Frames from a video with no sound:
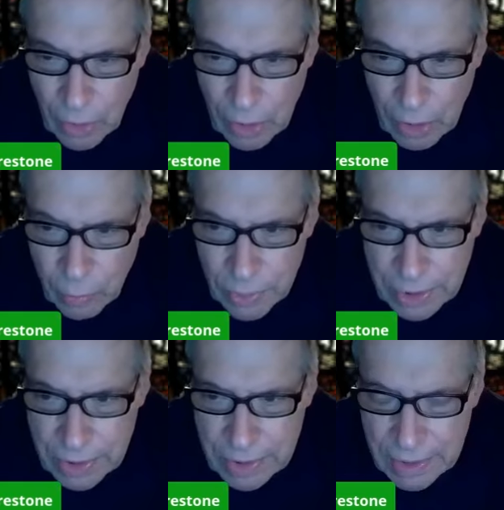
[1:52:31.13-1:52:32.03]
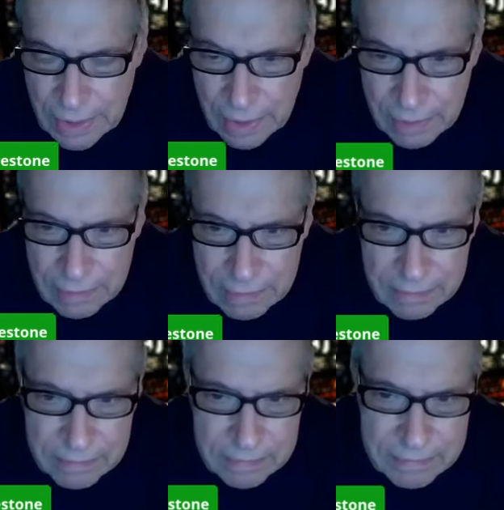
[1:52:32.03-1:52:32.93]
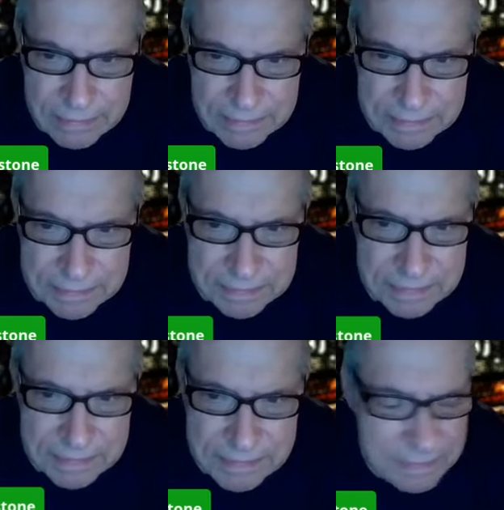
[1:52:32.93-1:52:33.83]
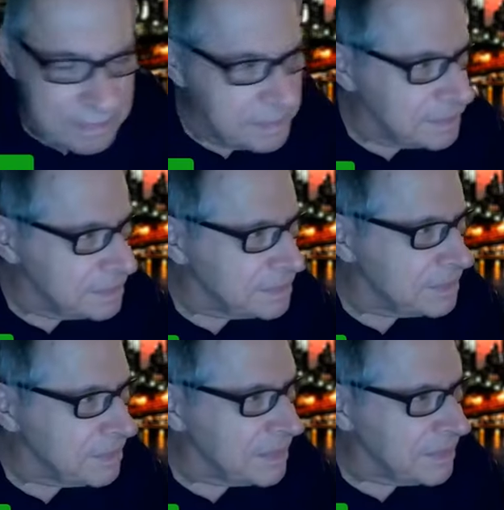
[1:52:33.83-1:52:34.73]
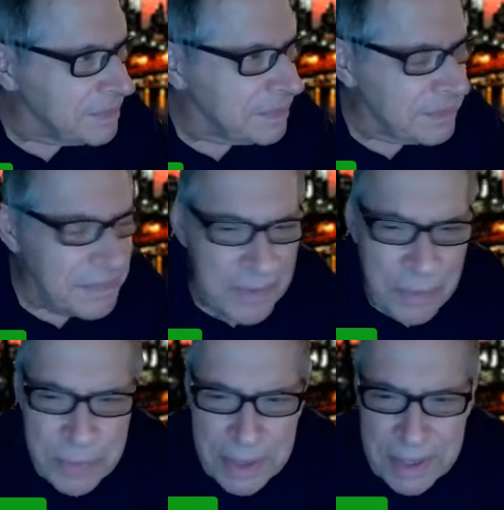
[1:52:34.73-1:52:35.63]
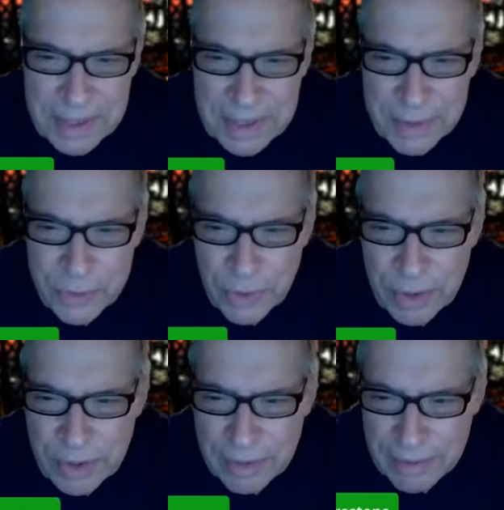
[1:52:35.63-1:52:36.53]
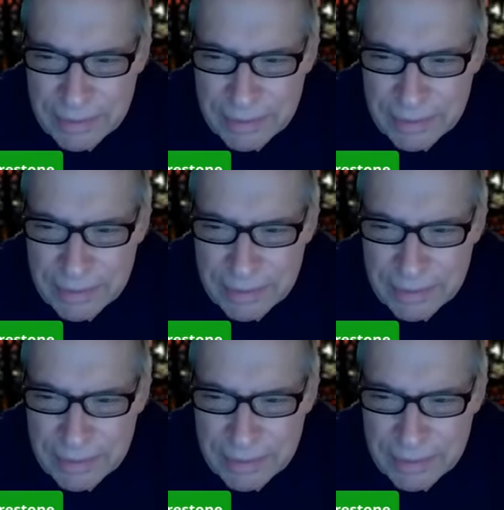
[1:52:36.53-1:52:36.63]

has. We need Nina. Yeah, I like her. We need Nina Turner.